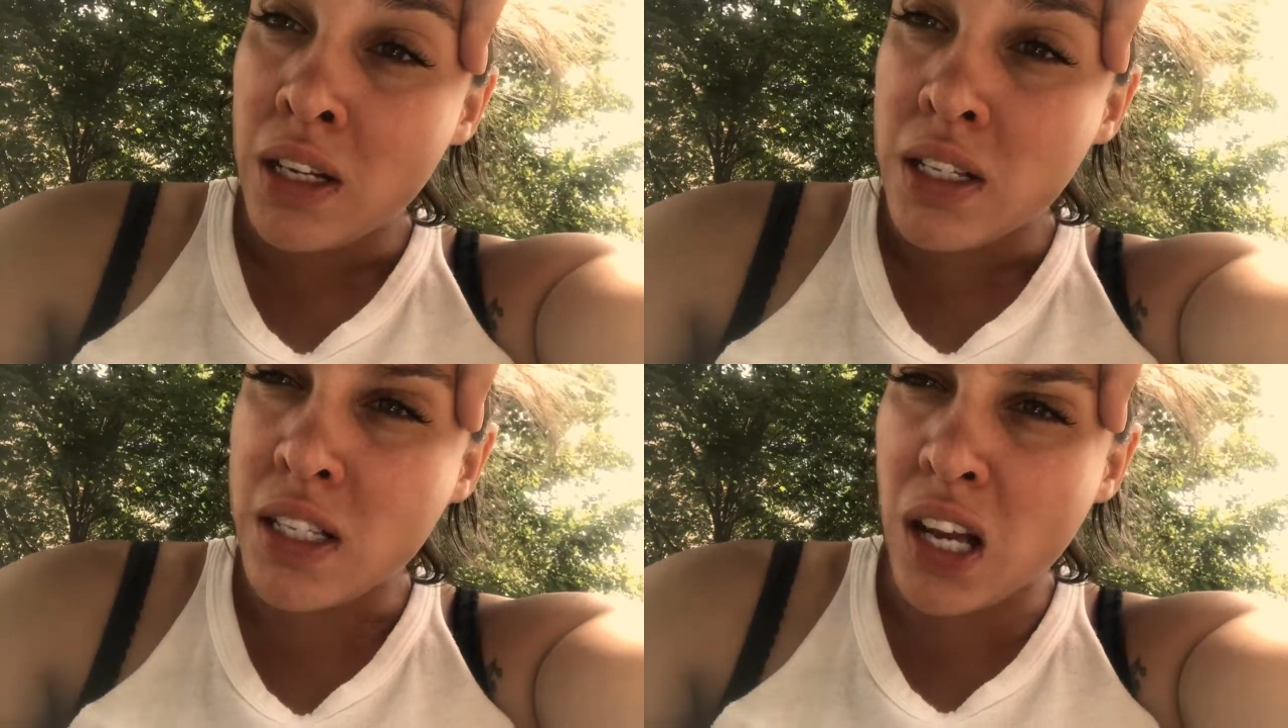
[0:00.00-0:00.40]

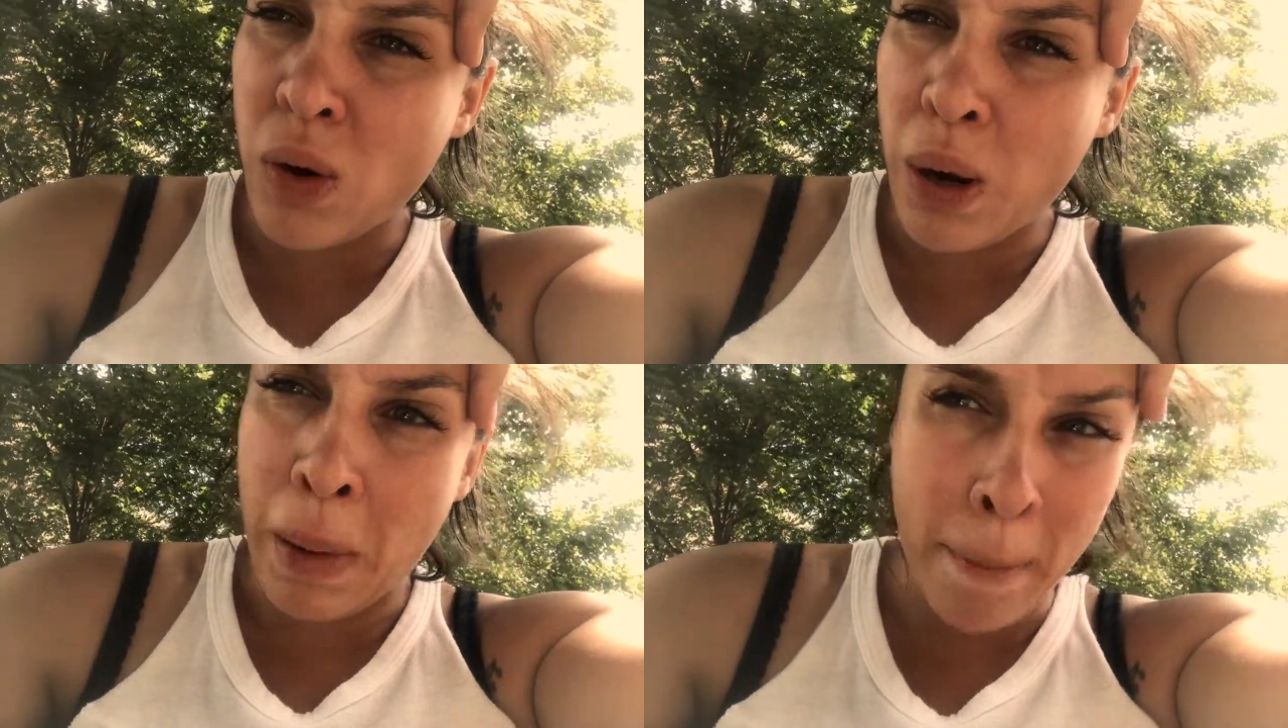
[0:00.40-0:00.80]

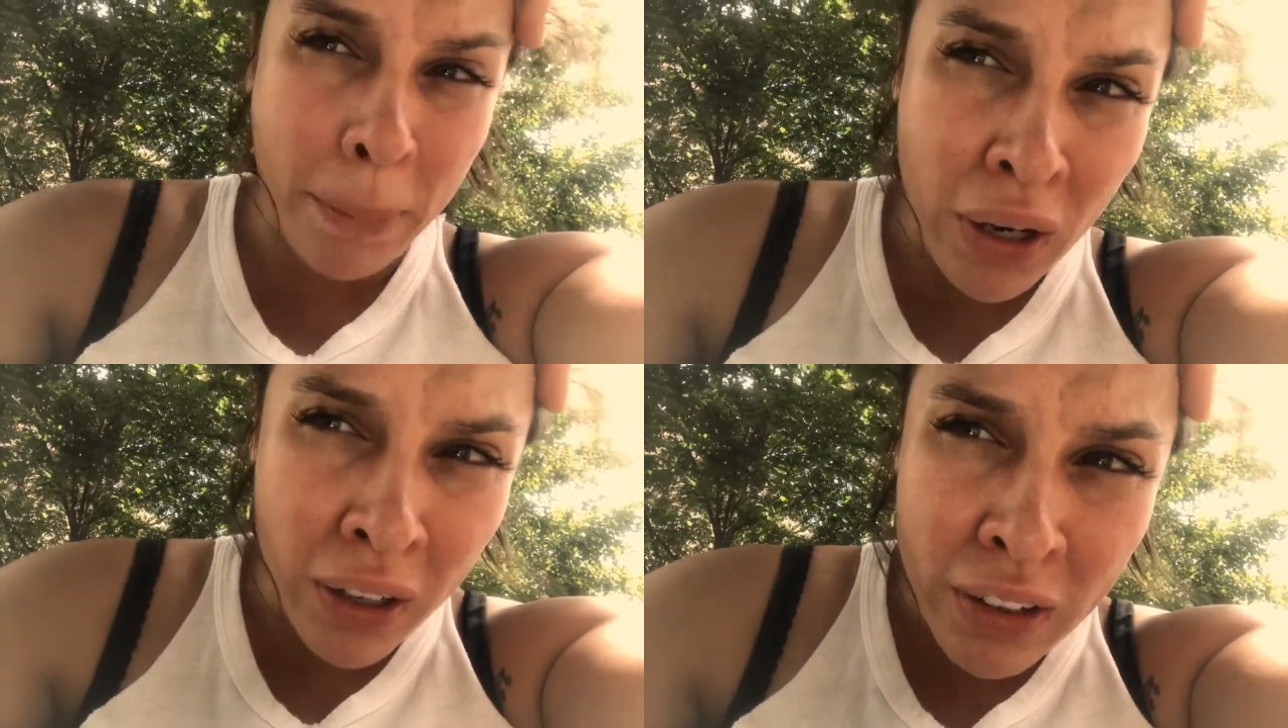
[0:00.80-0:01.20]
So I'm
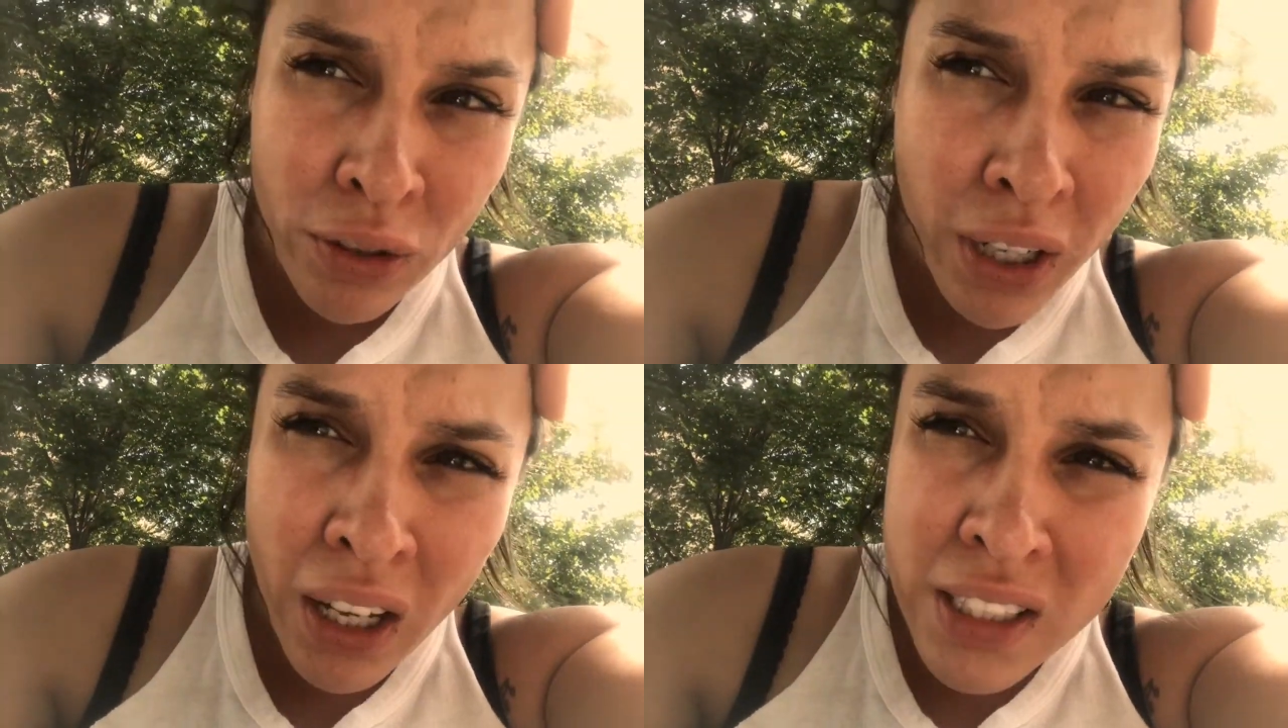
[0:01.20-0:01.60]
burnt.
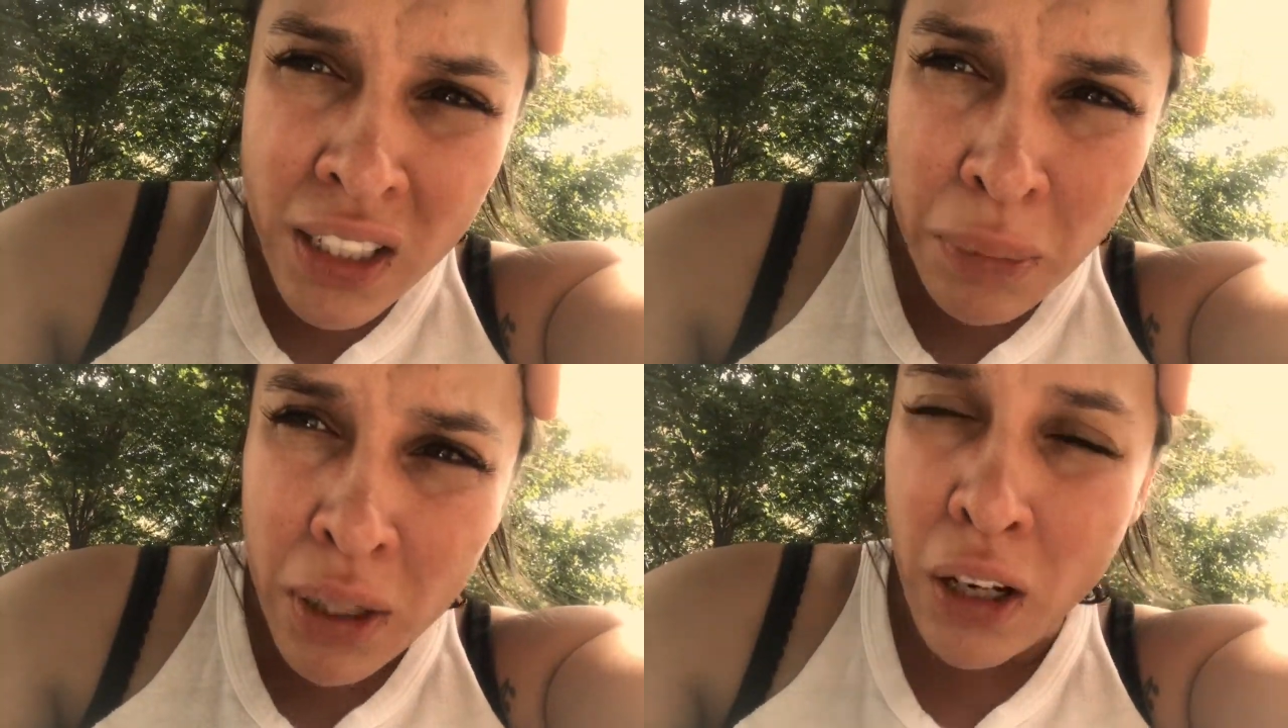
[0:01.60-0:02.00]
If you can't
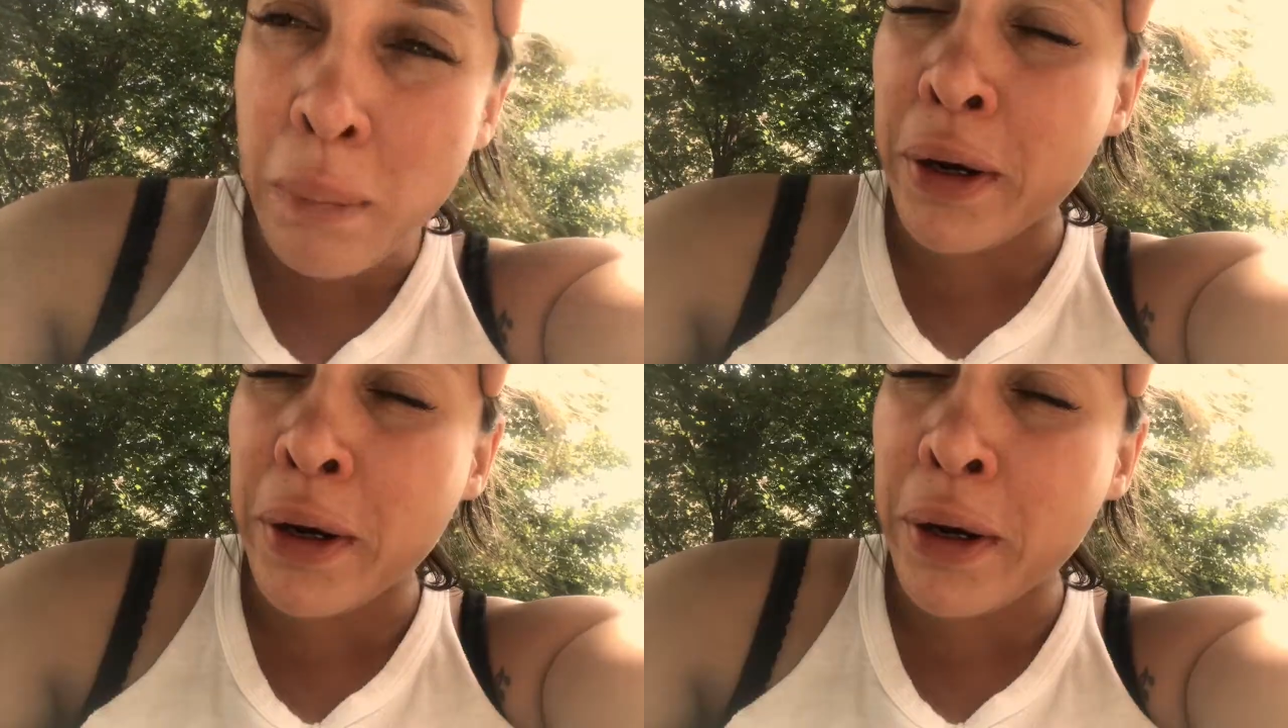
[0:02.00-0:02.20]
tell, I'm a little